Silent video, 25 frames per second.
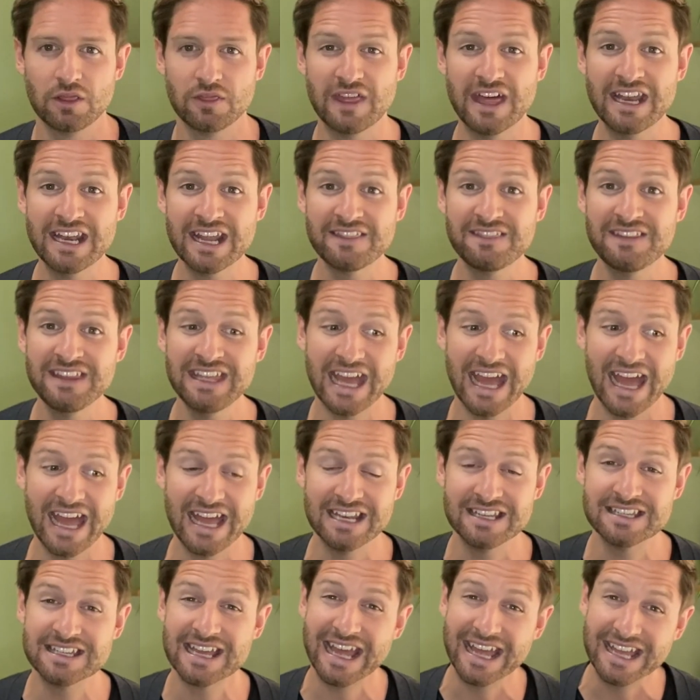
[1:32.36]
Then at the
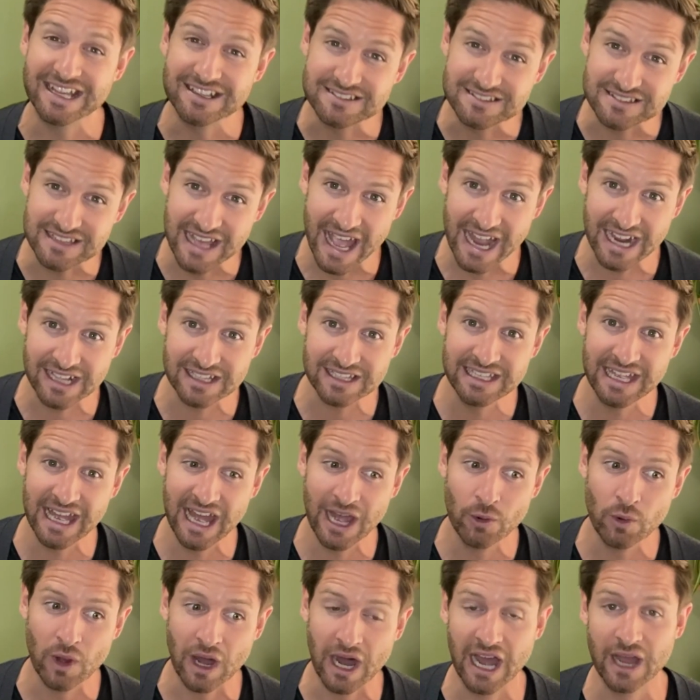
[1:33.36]
end, exactly
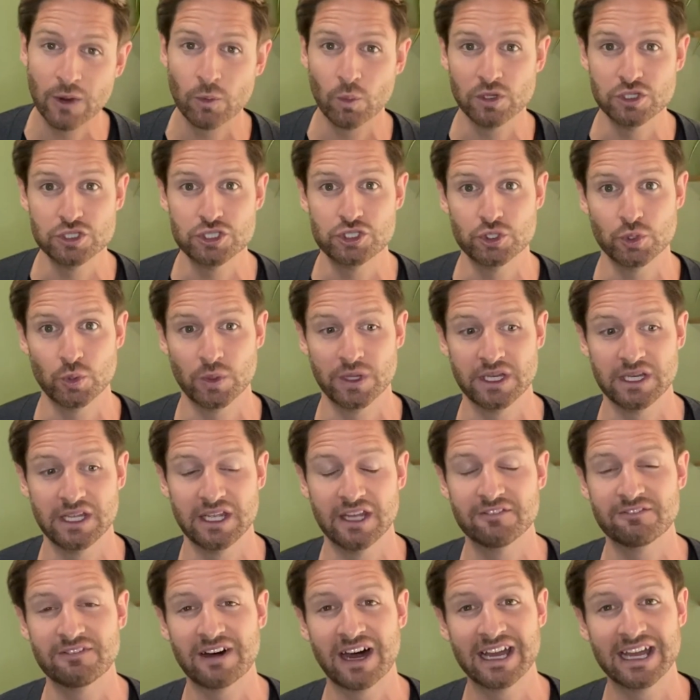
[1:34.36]
how I would do it
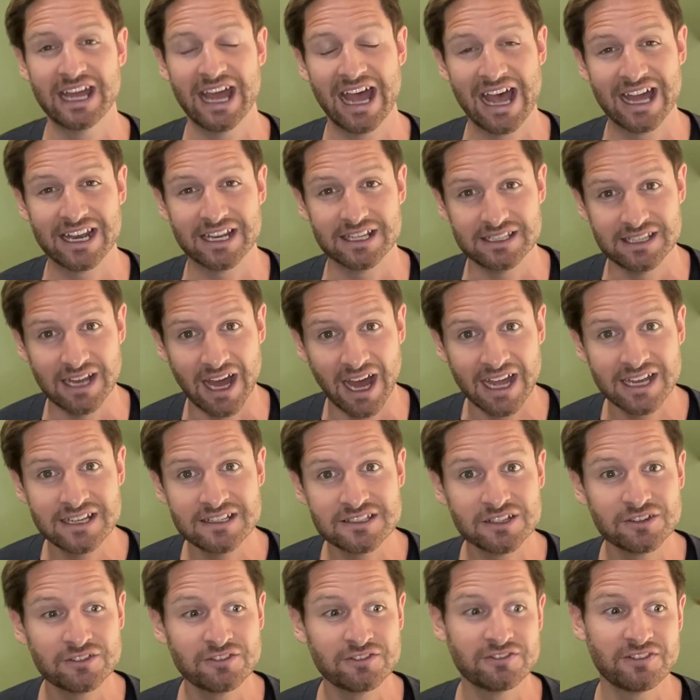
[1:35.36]
if I had a nine
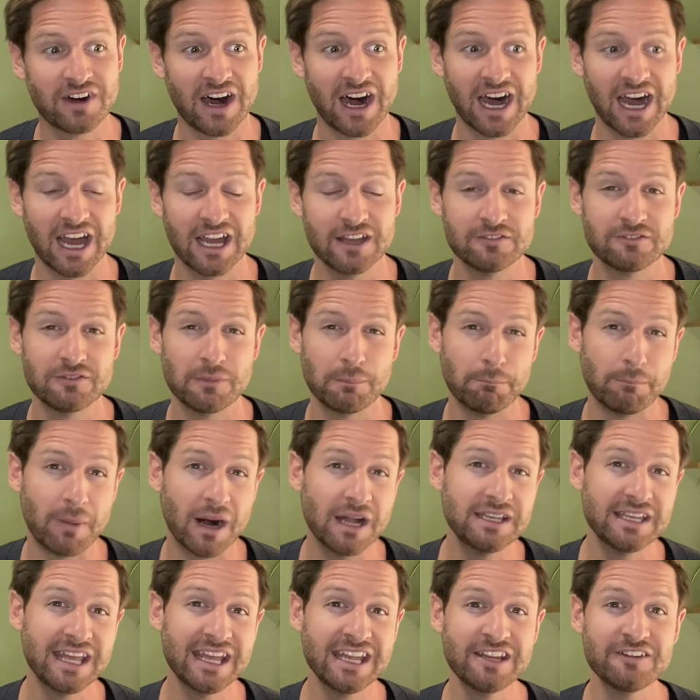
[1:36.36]
to five,
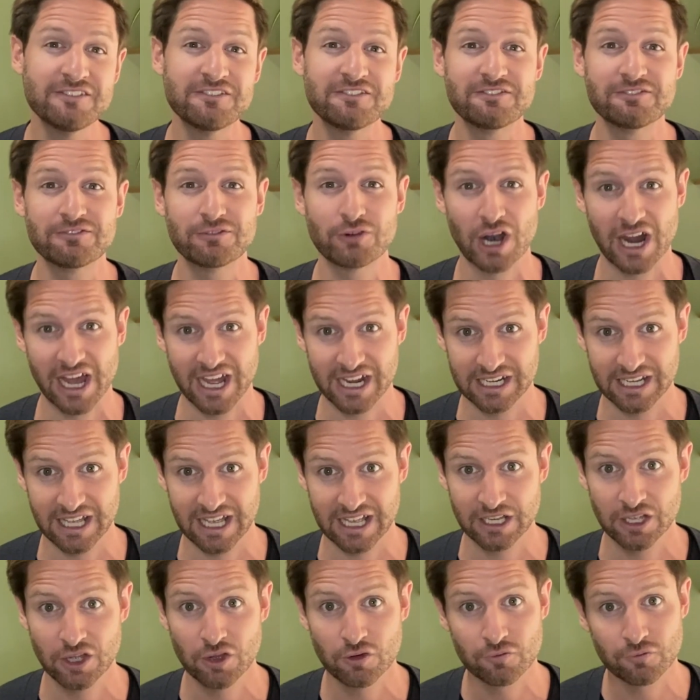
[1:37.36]
Monday to
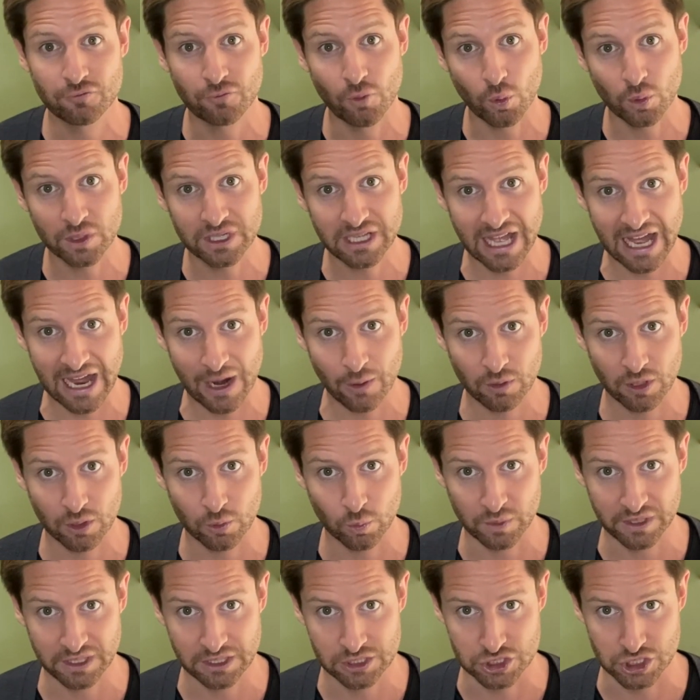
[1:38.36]
Friday, forty hour a
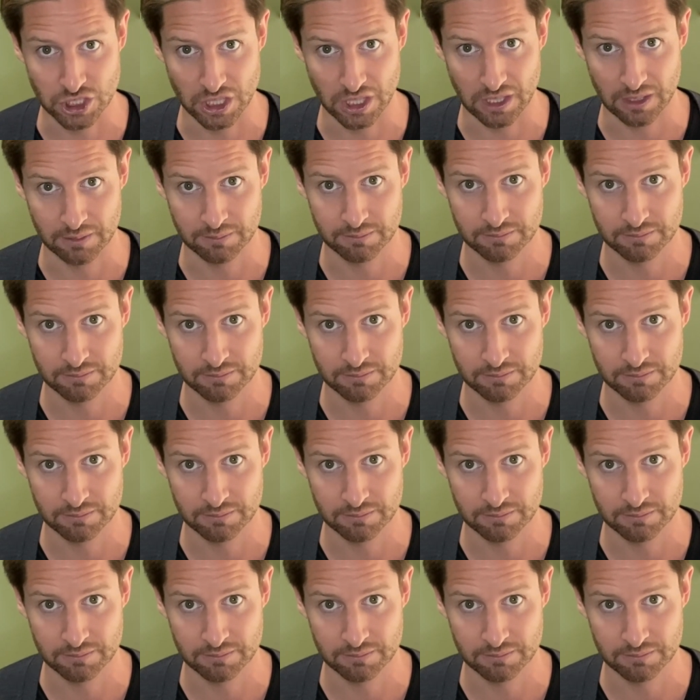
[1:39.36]
week job.